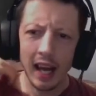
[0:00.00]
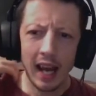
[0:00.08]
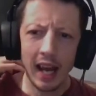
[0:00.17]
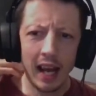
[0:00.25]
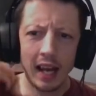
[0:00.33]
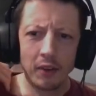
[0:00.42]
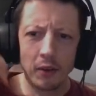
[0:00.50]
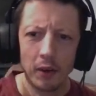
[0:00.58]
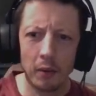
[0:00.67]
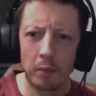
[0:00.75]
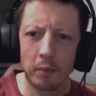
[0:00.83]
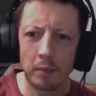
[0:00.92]
I don't know.
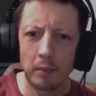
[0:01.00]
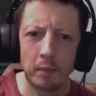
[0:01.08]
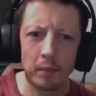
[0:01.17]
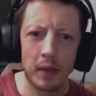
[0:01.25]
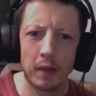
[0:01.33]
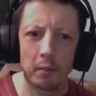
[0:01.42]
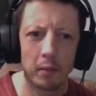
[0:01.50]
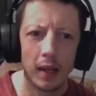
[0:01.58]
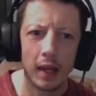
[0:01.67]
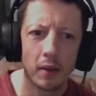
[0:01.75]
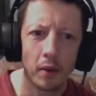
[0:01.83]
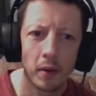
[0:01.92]
I
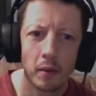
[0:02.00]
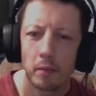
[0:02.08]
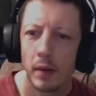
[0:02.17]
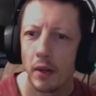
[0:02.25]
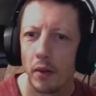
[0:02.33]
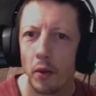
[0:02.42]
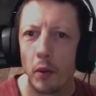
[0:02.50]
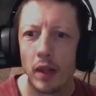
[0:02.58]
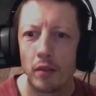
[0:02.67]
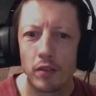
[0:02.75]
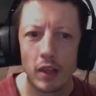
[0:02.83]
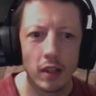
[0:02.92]
don't know why they've
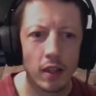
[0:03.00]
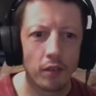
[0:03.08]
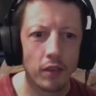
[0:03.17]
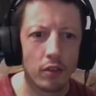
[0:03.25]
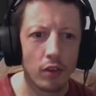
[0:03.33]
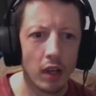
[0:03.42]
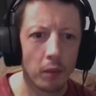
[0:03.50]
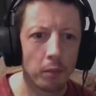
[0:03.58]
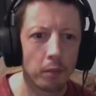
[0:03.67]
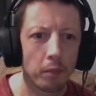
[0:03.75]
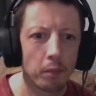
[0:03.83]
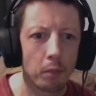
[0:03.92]
taken that feature out.
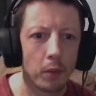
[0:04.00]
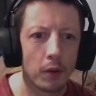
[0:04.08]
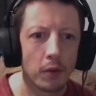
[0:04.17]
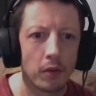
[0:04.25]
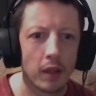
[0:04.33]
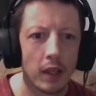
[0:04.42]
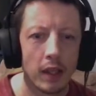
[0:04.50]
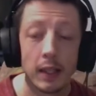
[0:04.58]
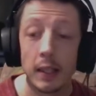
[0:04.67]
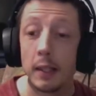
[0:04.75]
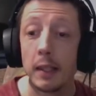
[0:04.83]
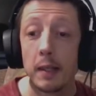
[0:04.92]
But
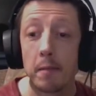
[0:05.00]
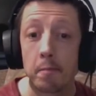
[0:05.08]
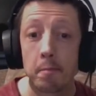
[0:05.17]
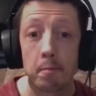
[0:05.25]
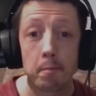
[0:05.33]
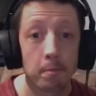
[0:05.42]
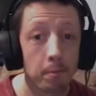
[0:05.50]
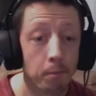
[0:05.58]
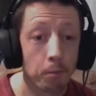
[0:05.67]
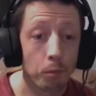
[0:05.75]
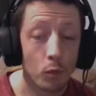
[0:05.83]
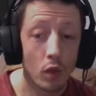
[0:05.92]
yeah.
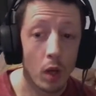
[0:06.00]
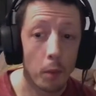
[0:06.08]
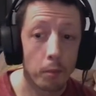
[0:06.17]
So